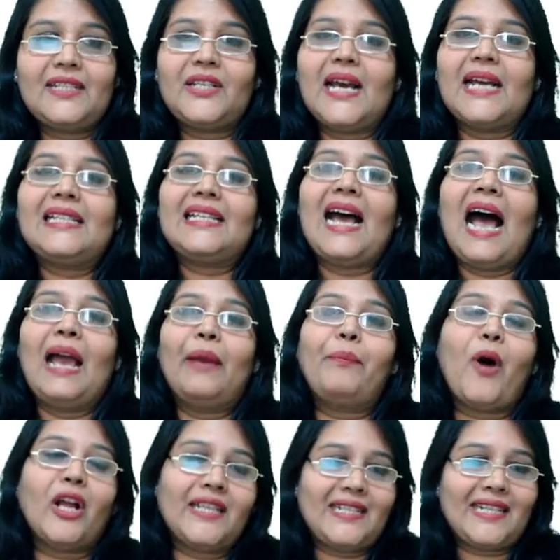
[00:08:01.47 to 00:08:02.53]
is just a
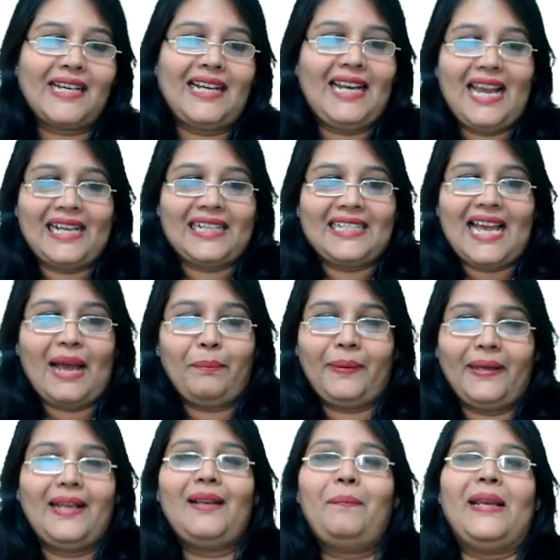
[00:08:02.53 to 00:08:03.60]
hypothetical
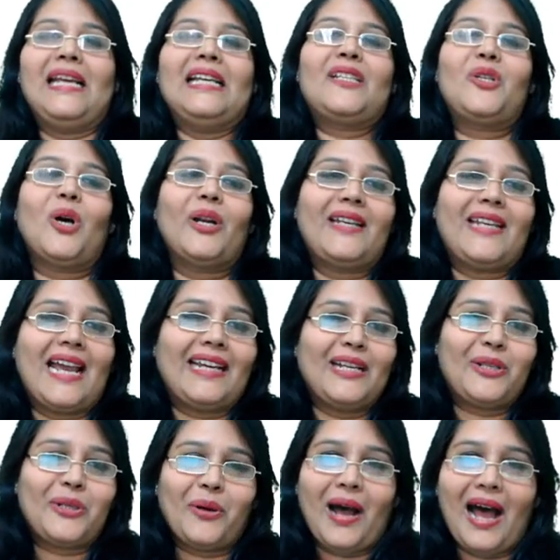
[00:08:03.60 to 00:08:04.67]
example. Please don't take
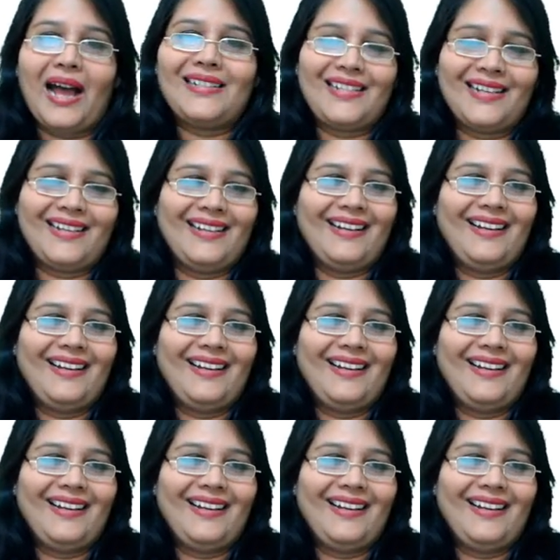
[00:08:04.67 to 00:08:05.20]
it to heart.